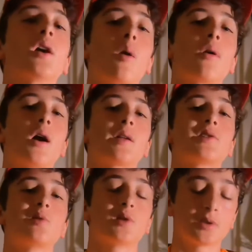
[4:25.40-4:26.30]

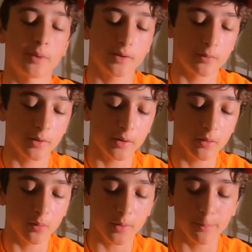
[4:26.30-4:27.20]
Gamakatsu also makes a really
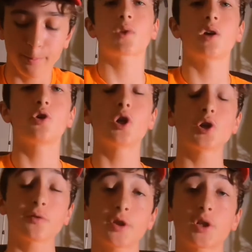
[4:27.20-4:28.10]
good one. You can
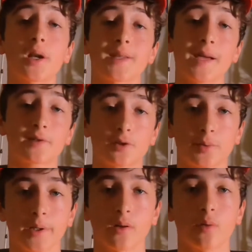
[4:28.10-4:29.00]
also fish it on a Texas
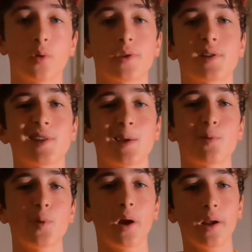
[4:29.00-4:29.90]
rig with the
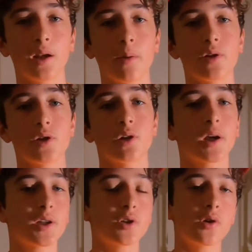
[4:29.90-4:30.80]
same 3/0 EWG
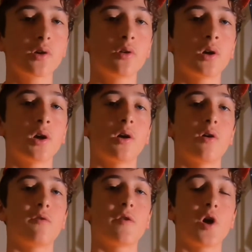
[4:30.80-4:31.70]
hook I showed you
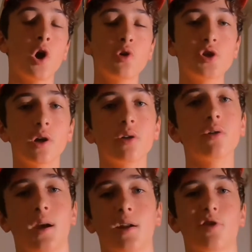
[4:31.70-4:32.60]
for the Ocho
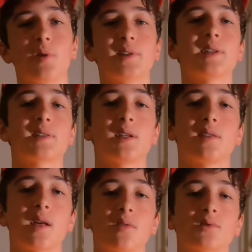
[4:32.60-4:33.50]
and a
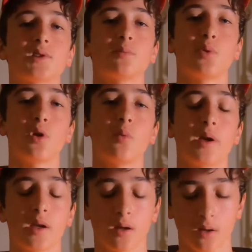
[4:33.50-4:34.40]
3/16 bullet
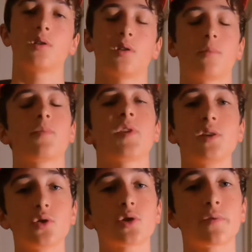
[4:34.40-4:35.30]
weight.
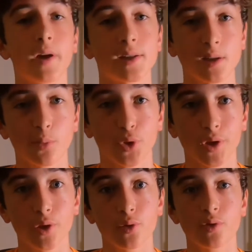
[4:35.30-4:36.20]
These lures are very simple to
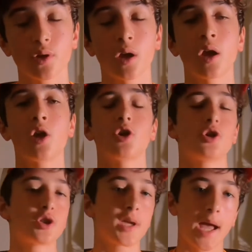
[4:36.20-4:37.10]
use.
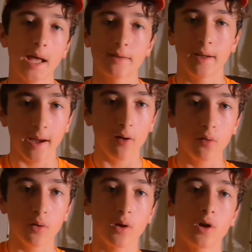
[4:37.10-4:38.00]
You just cast it
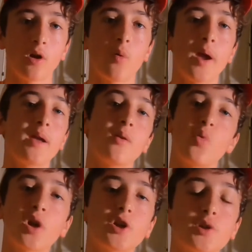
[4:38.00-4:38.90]
out, wait
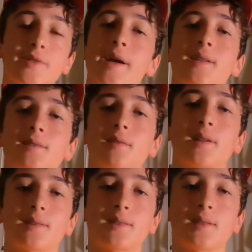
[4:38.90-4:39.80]
1 or 2 seconds to
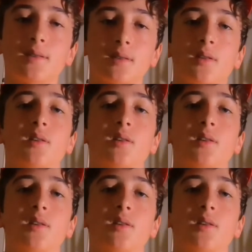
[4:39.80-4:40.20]
let it sink